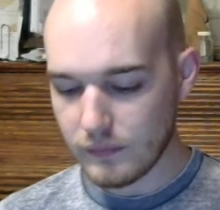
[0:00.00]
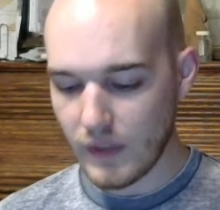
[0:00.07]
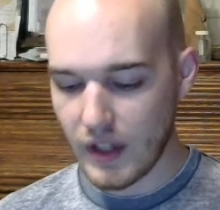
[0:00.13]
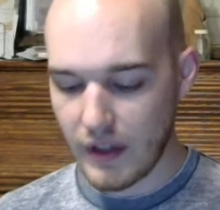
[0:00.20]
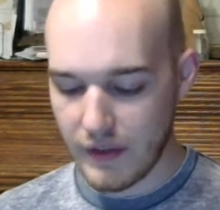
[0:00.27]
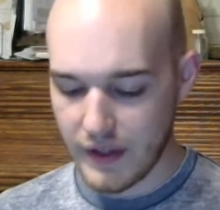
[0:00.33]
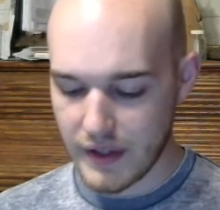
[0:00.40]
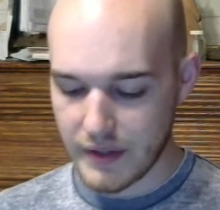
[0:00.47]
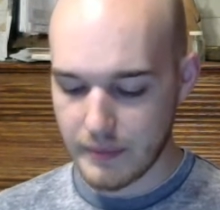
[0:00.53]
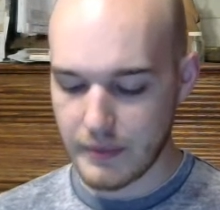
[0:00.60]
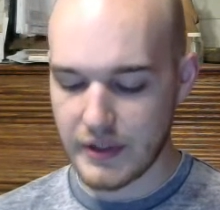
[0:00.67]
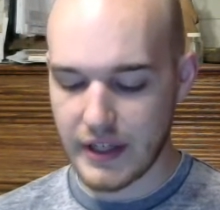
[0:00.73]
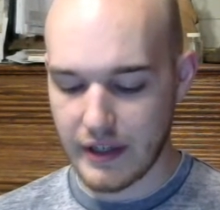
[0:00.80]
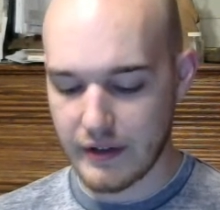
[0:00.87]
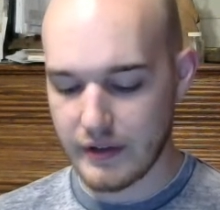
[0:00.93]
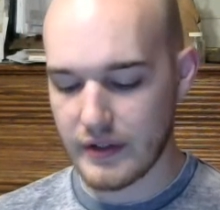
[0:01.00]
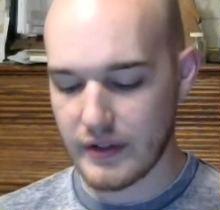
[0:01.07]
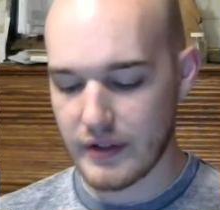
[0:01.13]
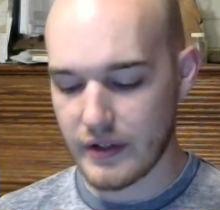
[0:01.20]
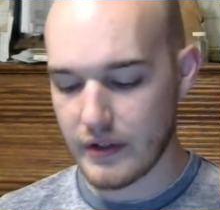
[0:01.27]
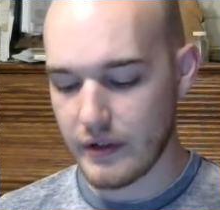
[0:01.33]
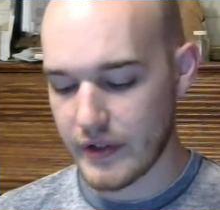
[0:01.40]
this battalion is
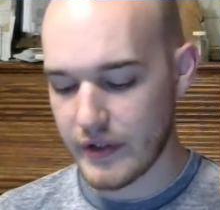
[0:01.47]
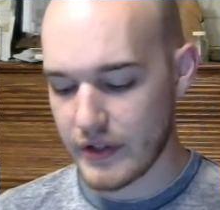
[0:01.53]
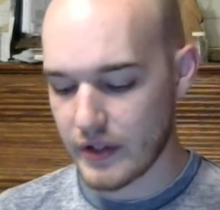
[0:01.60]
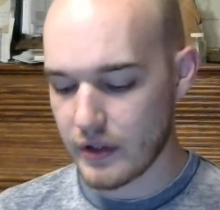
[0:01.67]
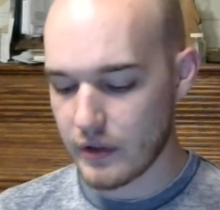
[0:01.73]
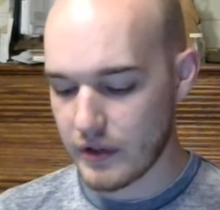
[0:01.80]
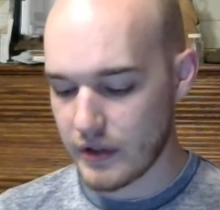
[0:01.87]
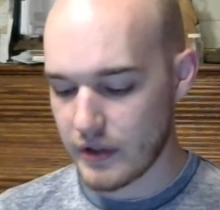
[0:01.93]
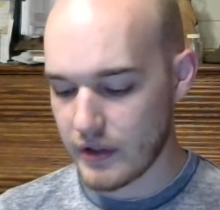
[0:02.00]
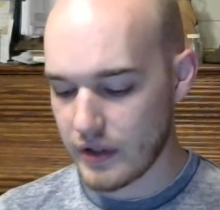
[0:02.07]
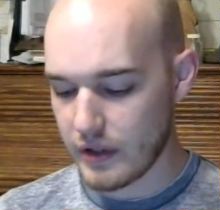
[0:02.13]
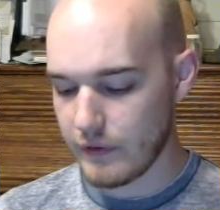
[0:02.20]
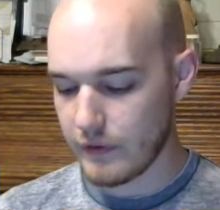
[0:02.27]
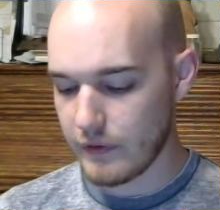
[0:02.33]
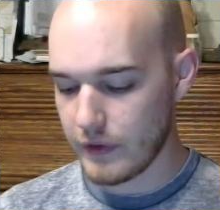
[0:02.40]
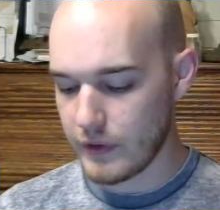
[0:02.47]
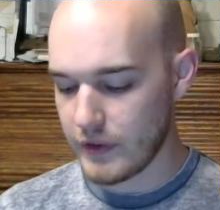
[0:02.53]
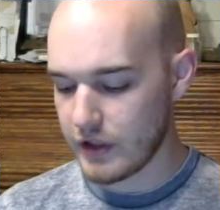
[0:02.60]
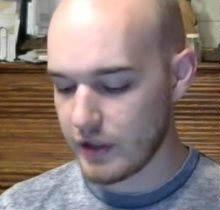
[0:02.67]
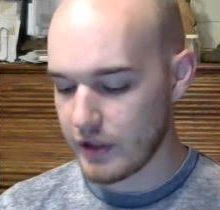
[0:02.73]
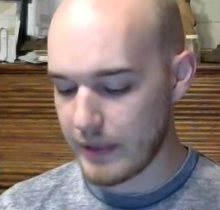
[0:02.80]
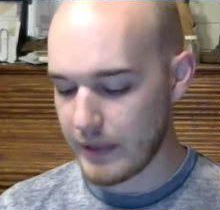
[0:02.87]
called the Skulkers of
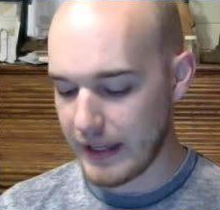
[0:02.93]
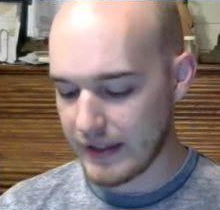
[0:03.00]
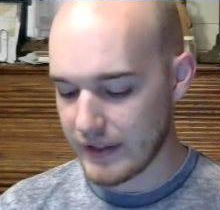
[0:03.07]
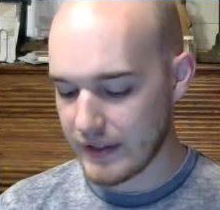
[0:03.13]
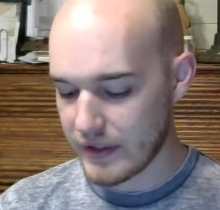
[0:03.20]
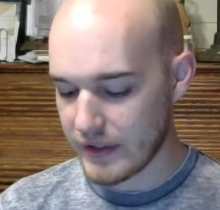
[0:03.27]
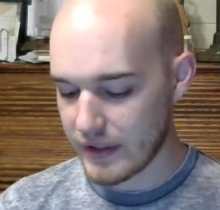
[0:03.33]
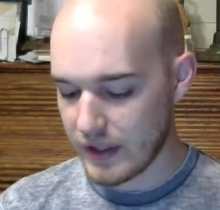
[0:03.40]
Runestruck Pass,